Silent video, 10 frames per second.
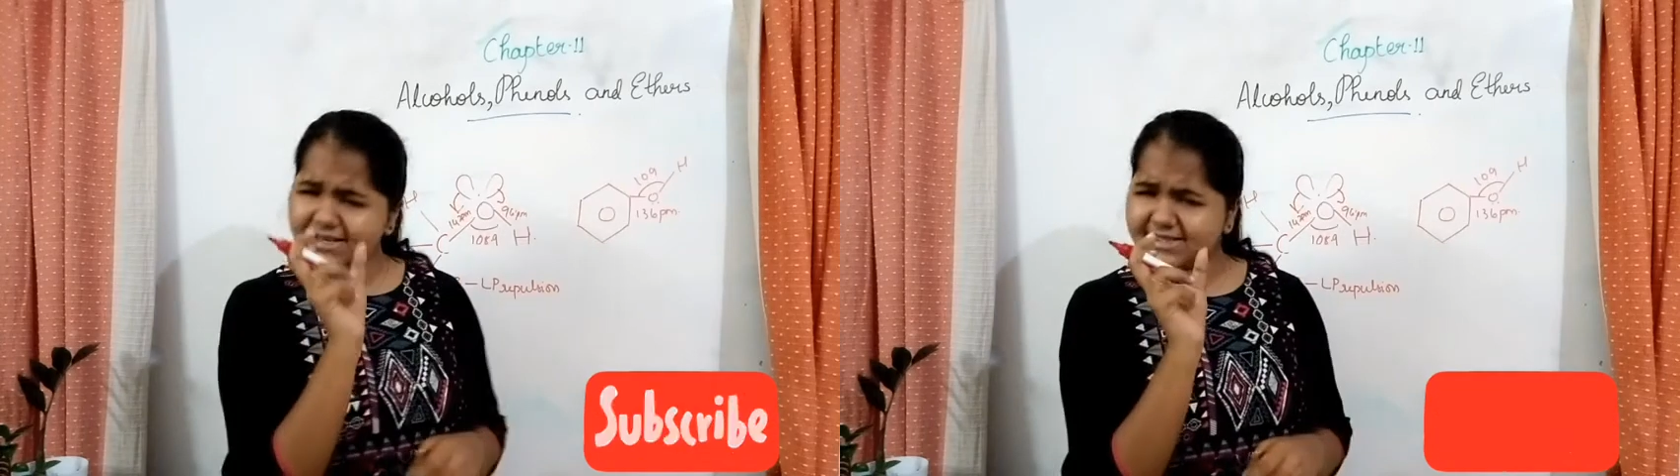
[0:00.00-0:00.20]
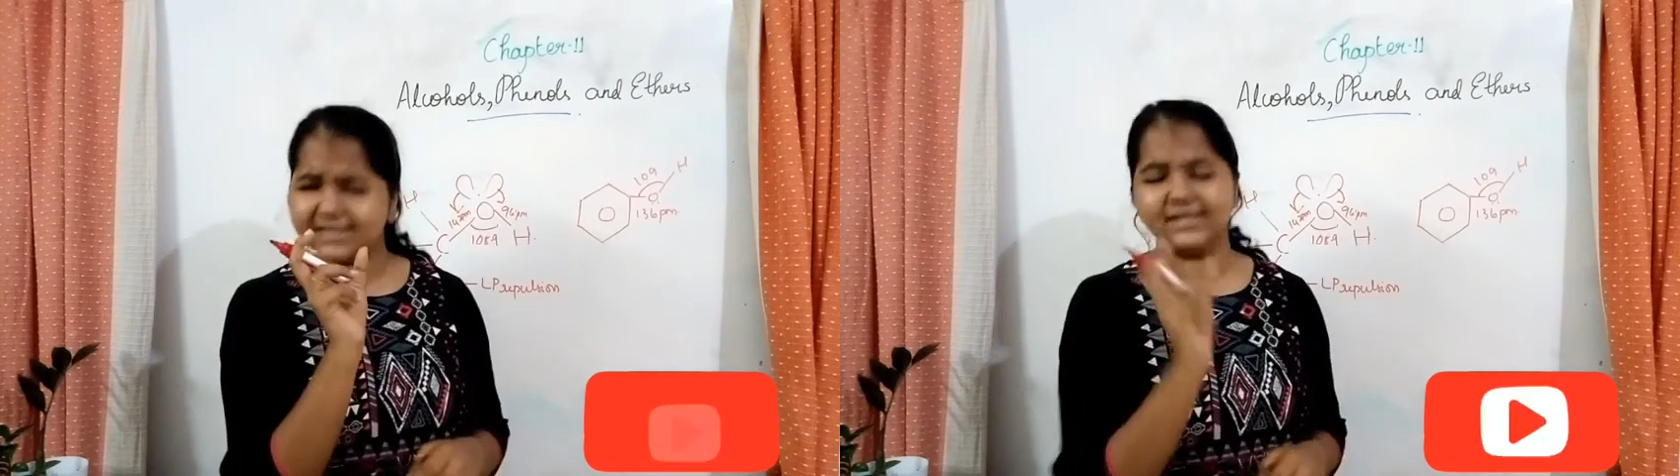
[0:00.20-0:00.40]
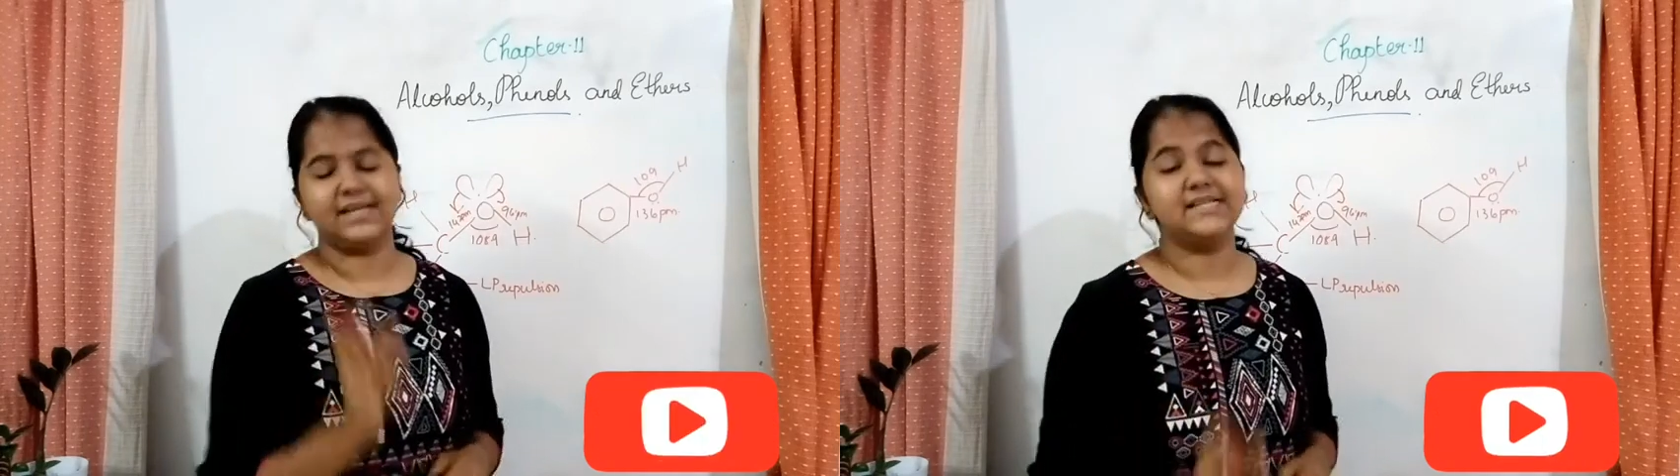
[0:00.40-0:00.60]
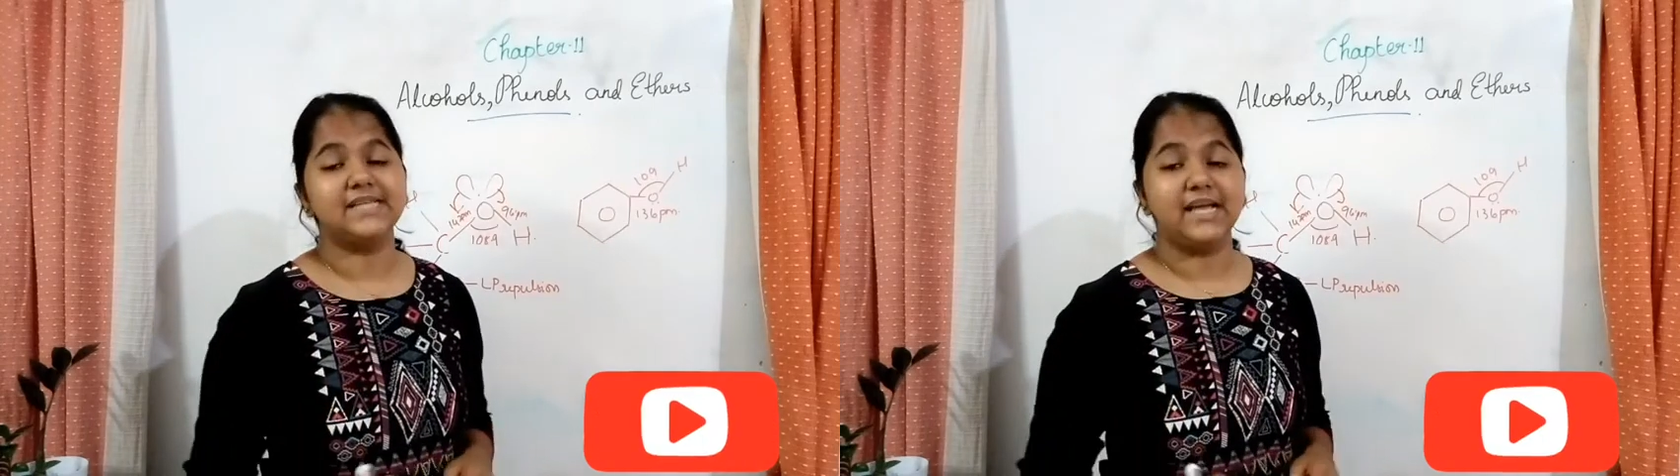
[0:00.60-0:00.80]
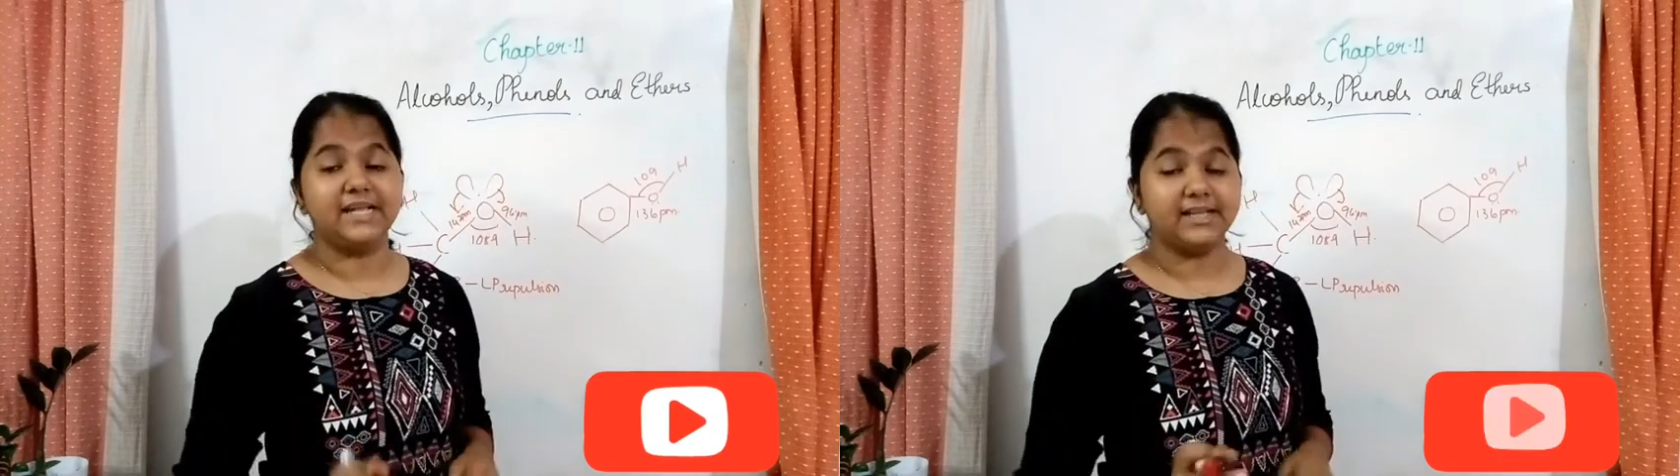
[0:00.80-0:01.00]
decrease
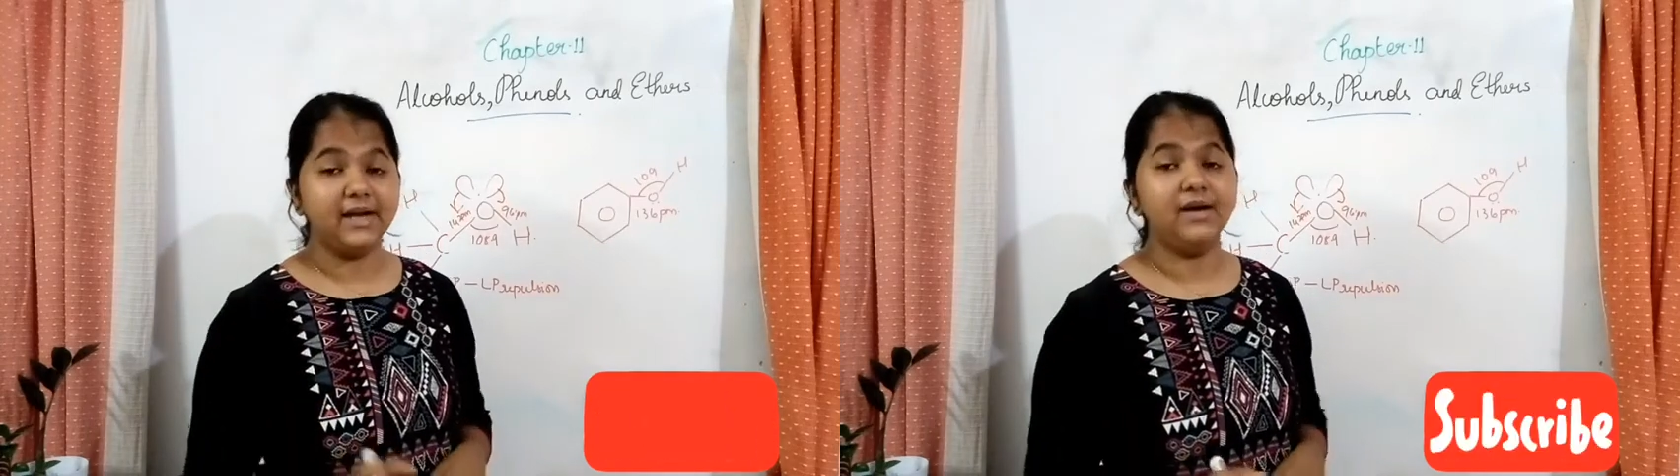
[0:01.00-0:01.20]
in the